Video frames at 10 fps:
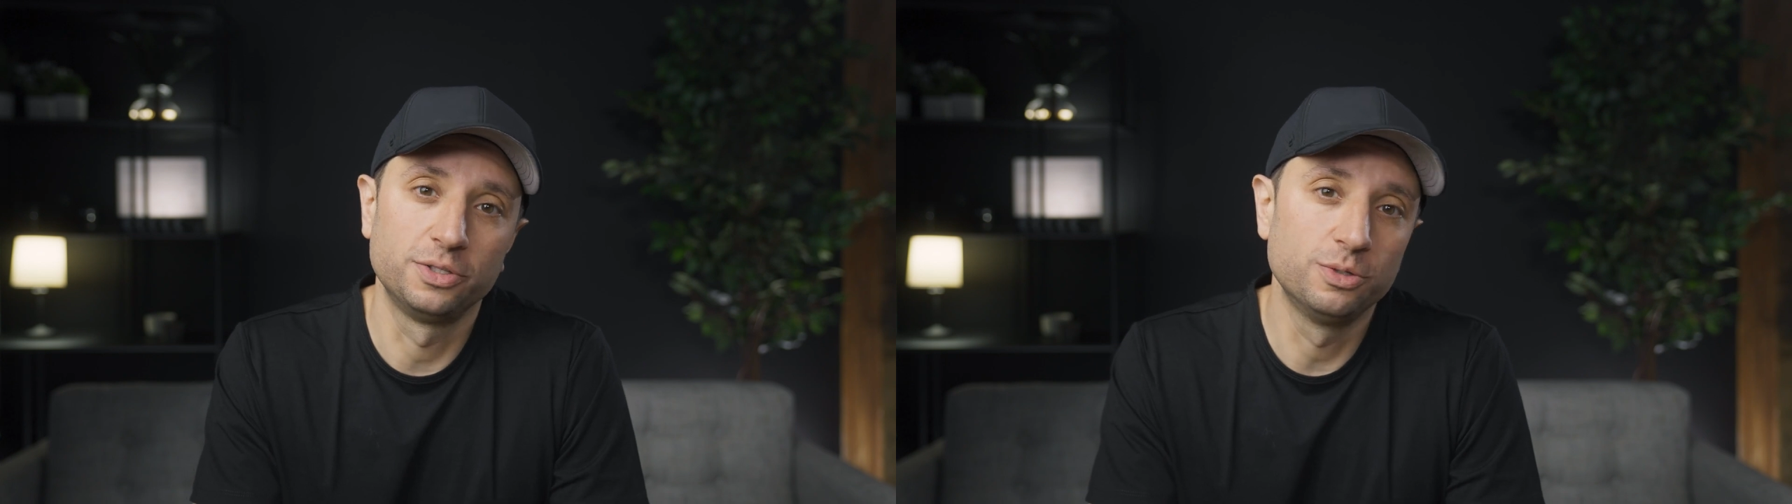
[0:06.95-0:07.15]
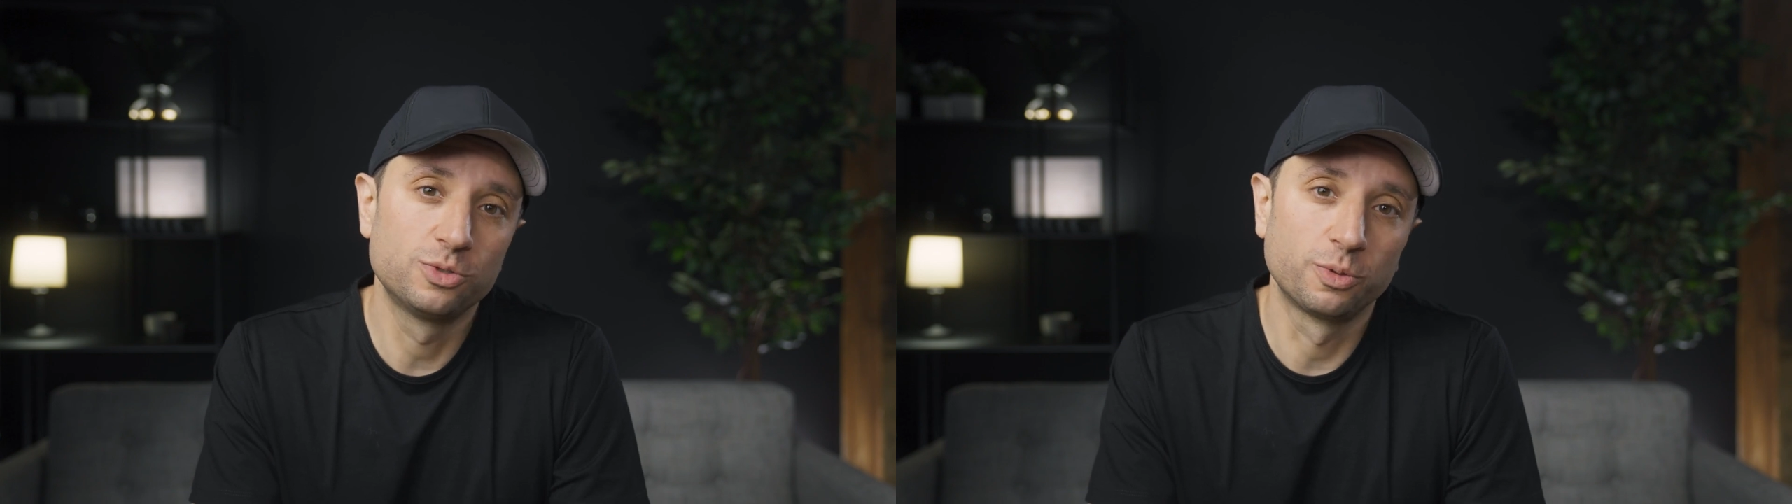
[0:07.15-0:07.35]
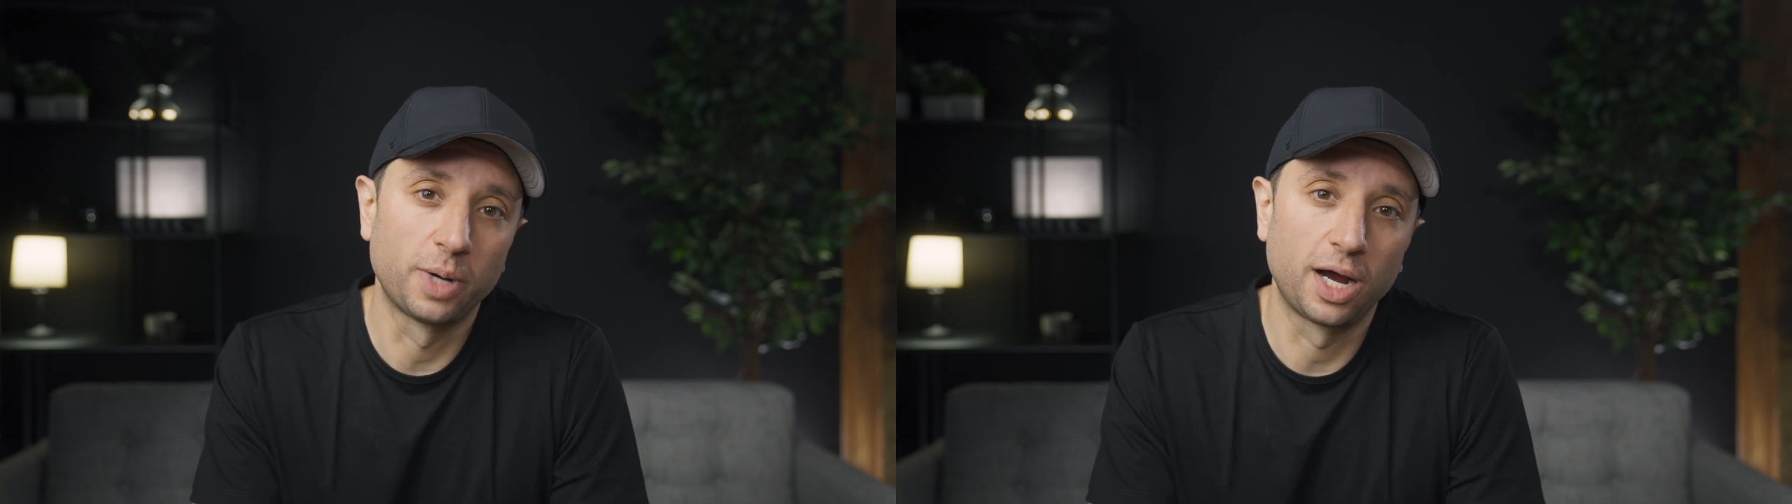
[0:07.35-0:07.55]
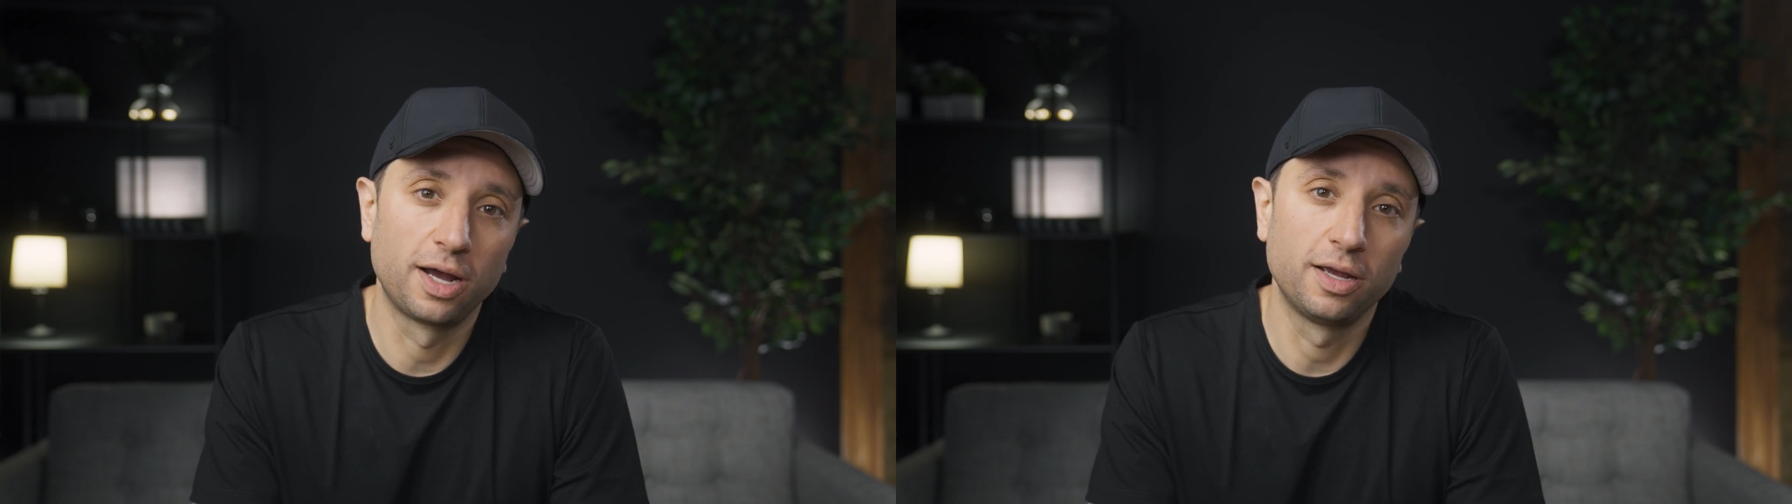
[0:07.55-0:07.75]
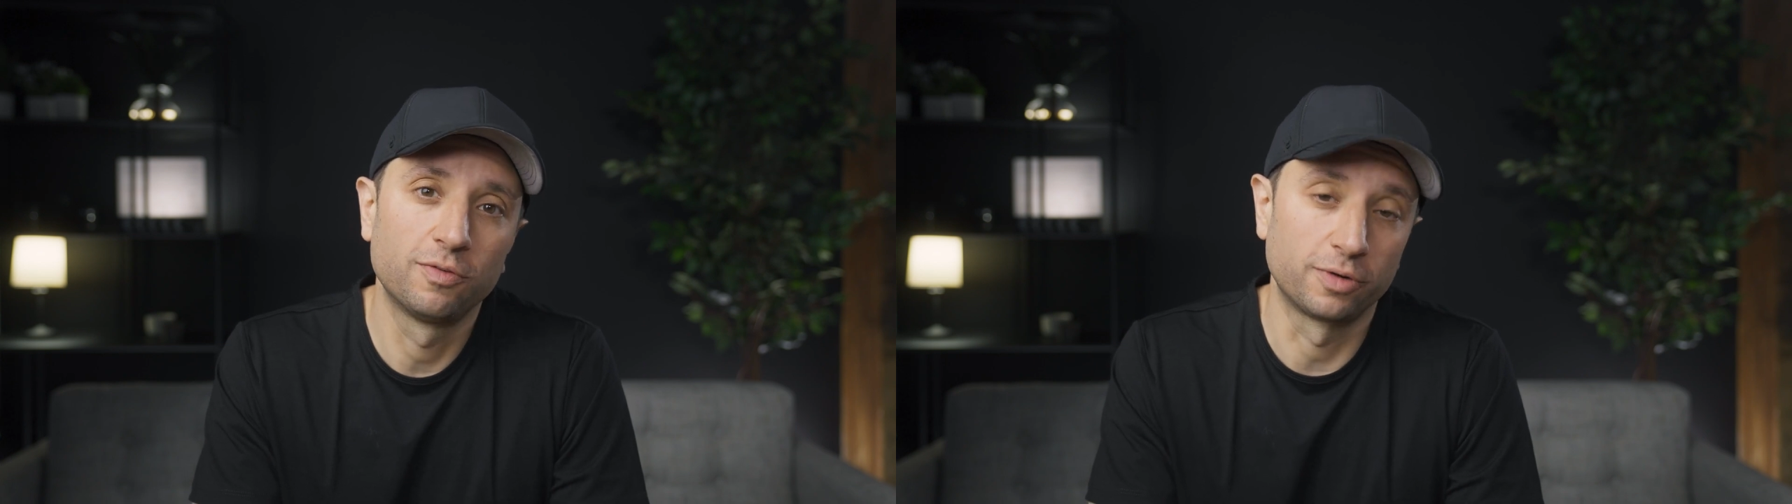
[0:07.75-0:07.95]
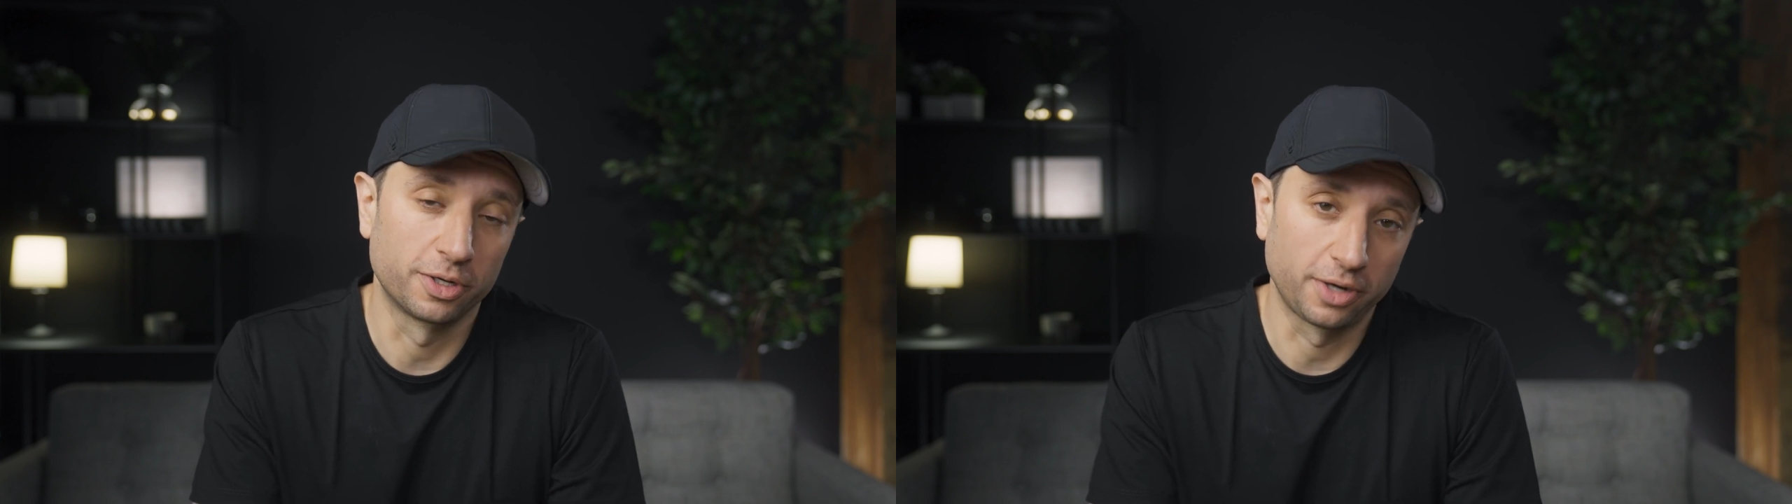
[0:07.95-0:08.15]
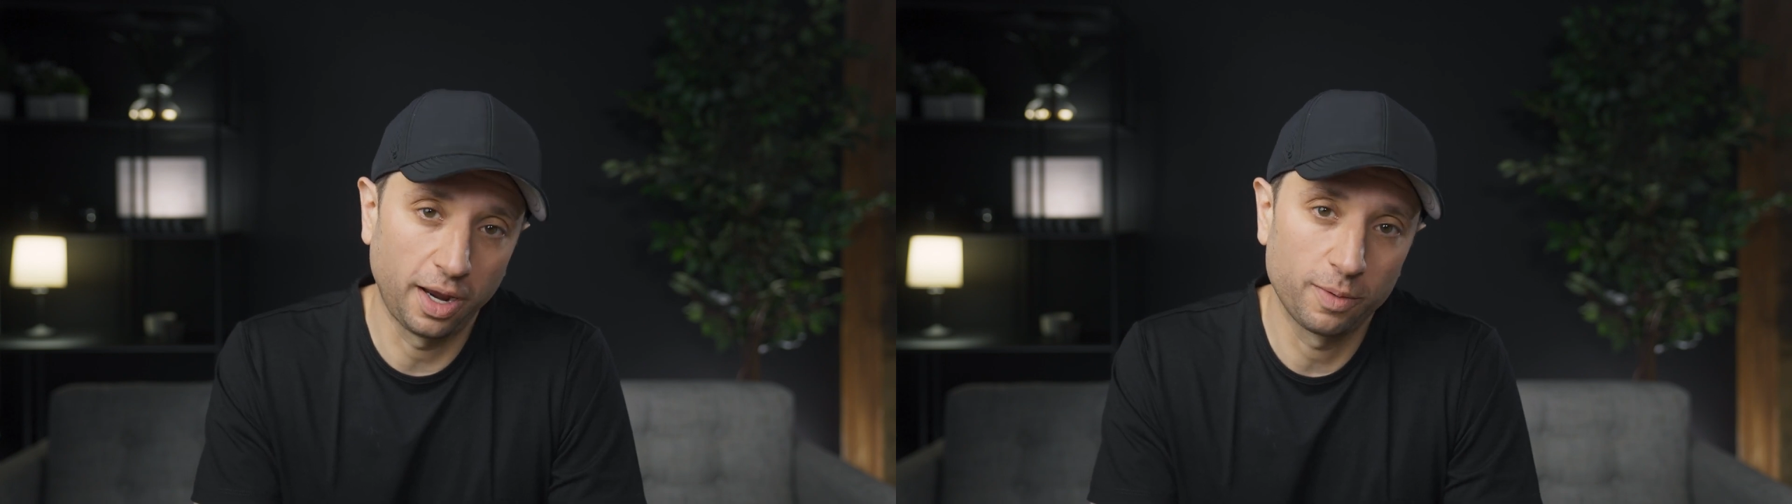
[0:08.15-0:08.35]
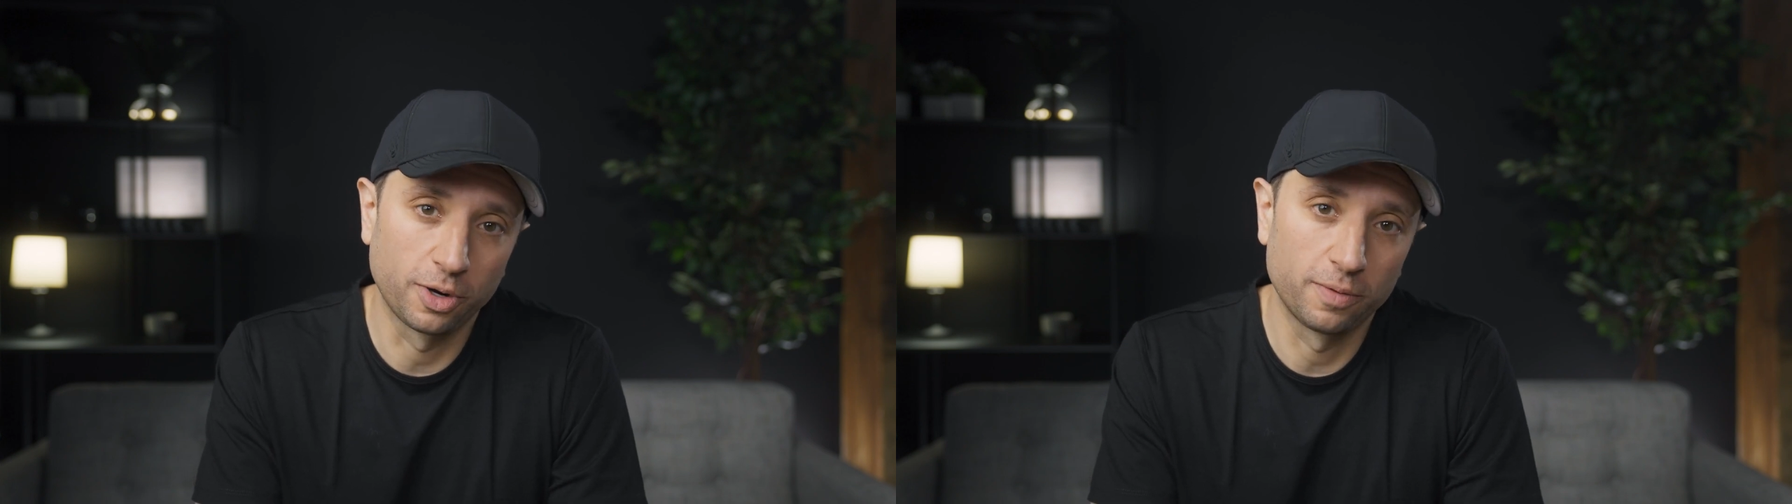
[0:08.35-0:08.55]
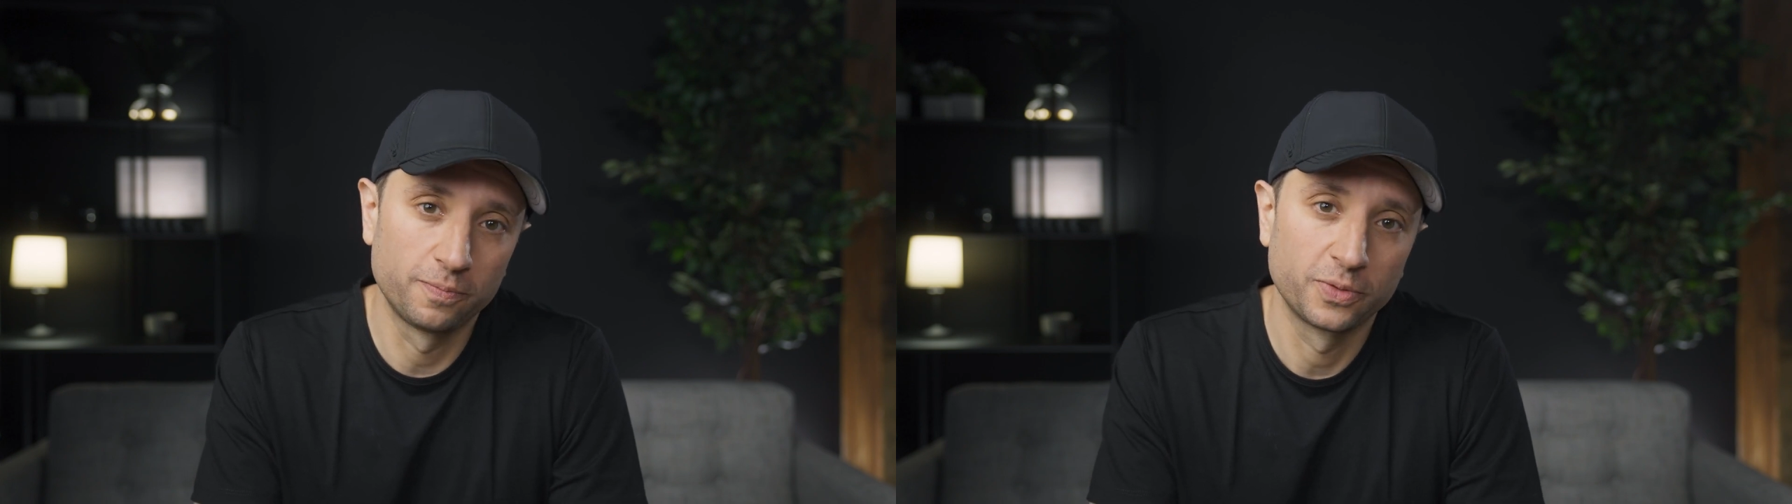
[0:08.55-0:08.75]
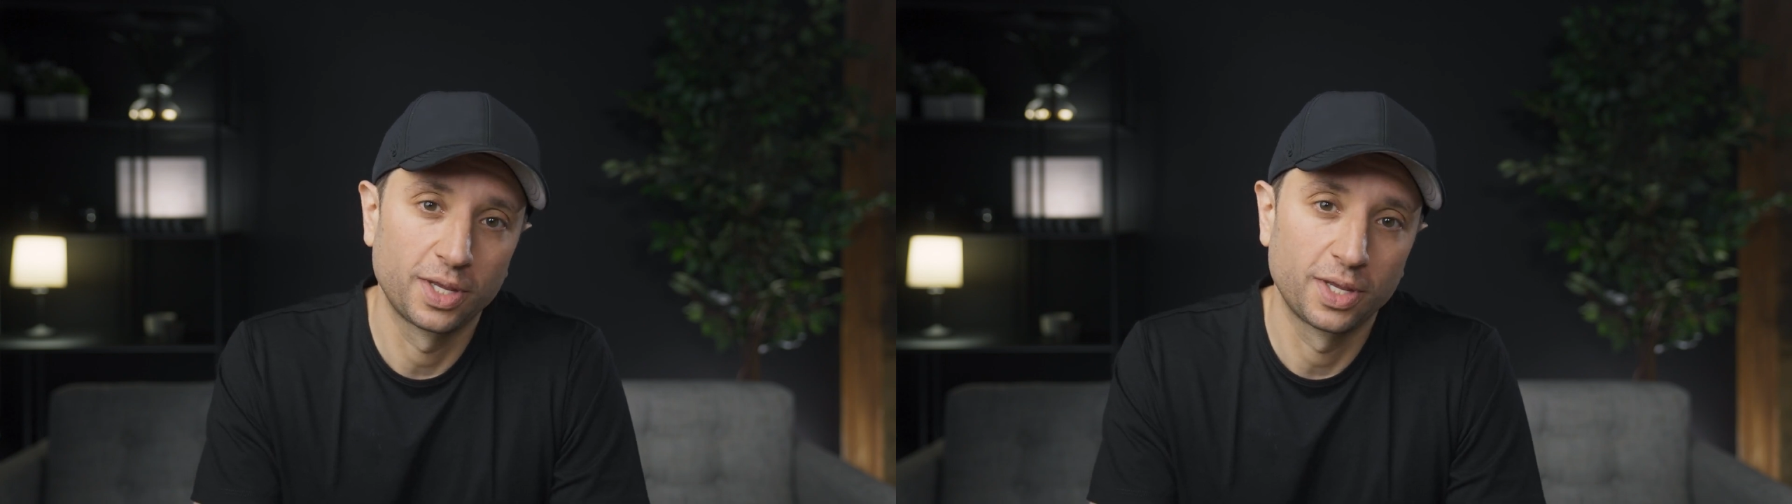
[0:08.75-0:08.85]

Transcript: to use or buy for your camera,